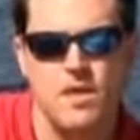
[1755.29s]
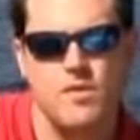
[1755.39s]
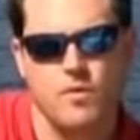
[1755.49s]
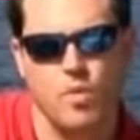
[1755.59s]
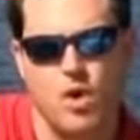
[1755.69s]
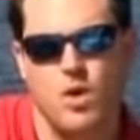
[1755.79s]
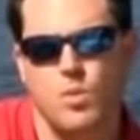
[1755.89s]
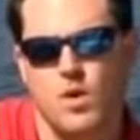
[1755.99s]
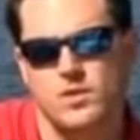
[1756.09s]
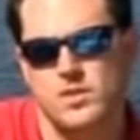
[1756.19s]
For
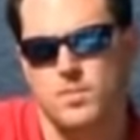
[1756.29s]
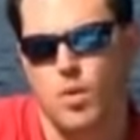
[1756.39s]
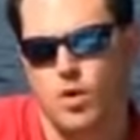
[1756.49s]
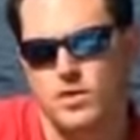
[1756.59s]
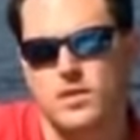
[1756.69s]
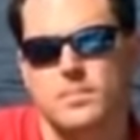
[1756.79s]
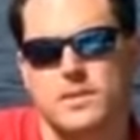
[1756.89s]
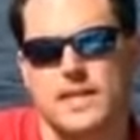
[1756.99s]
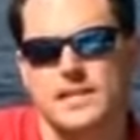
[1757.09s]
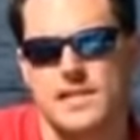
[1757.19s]
one-on-one -on -one support,
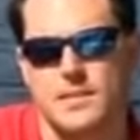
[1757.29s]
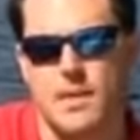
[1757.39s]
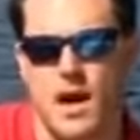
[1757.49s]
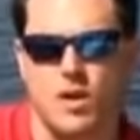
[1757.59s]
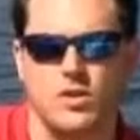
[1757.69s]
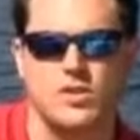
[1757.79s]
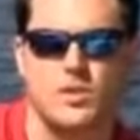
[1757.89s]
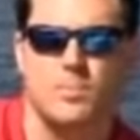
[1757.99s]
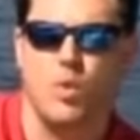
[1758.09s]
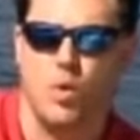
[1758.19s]
please email
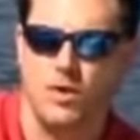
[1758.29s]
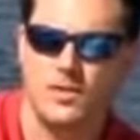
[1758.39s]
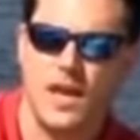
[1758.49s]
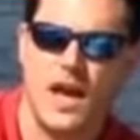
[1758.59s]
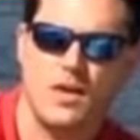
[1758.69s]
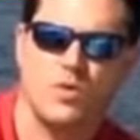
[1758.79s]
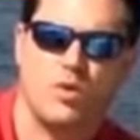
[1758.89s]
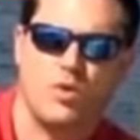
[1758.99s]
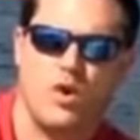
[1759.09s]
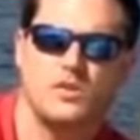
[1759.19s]
support at
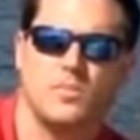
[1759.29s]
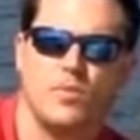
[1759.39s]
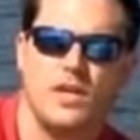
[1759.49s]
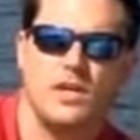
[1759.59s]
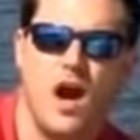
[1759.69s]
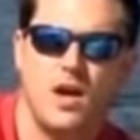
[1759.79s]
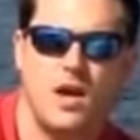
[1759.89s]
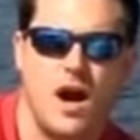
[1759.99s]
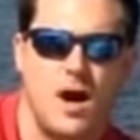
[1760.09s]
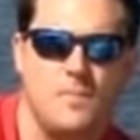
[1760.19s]

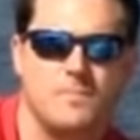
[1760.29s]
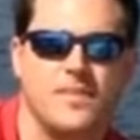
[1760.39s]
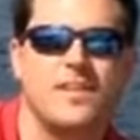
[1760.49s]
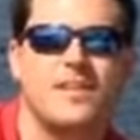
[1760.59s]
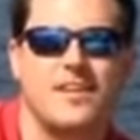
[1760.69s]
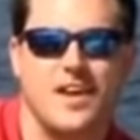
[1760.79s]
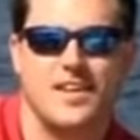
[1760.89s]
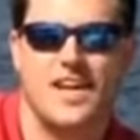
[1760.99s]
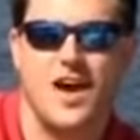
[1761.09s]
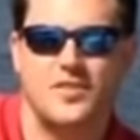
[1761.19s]
norcrossmarine.com now
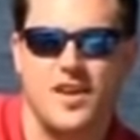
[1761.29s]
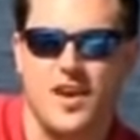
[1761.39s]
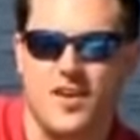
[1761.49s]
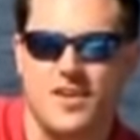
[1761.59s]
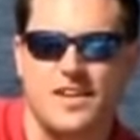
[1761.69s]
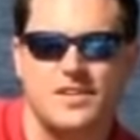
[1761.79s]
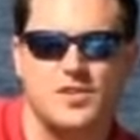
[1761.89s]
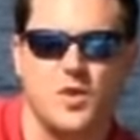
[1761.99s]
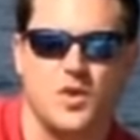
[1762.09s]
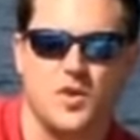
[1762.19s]
get out there and enjoy your